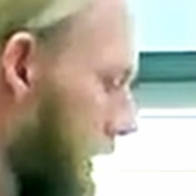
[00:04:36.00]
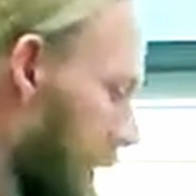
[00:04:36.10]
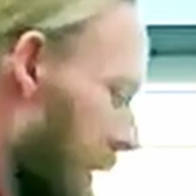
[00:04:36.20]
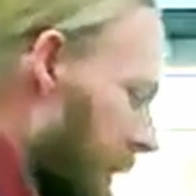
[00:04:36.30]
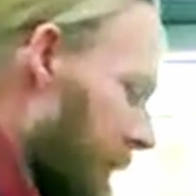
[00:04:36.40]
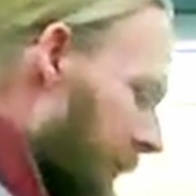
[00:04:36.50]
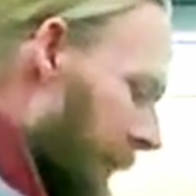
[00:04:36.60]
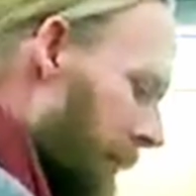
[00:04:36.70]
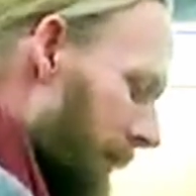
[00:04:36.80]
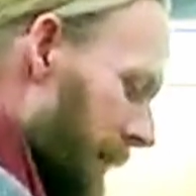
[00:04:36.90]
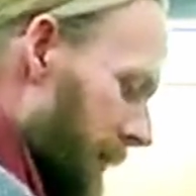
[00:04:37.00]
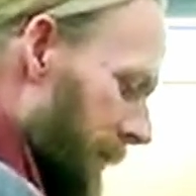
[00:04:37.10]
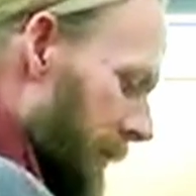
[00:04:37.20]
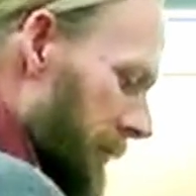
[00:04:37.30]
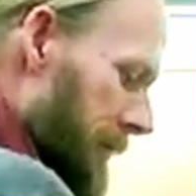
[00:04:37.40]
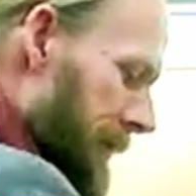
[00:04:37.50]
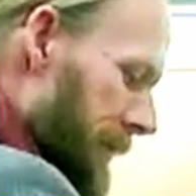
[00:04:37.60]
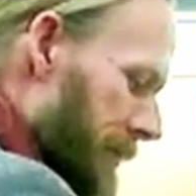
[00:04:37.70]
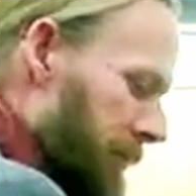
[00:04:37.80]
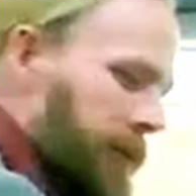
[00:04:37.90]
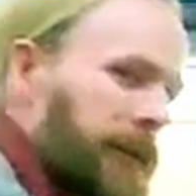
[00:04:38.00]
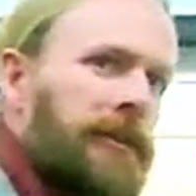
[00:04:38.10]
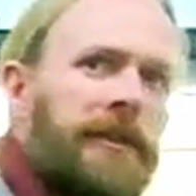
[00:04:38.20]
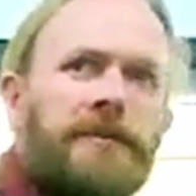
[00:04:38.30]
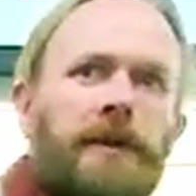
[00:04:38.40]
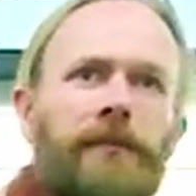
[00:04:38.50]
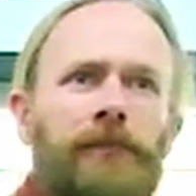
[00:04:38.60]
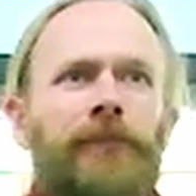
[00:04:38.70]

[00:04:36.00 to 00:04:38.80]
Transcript: And I forgot my microphone, so we'll use this one.